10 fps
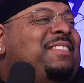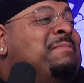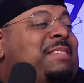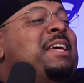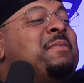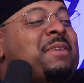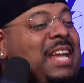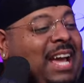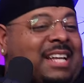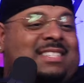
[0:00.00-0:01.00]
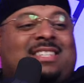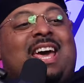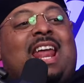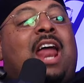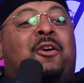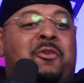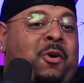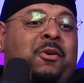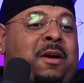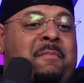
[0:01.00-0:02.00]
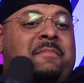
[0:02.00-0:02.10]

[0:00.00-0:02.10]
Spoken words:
I'm telling you what niggas said. I don't know them.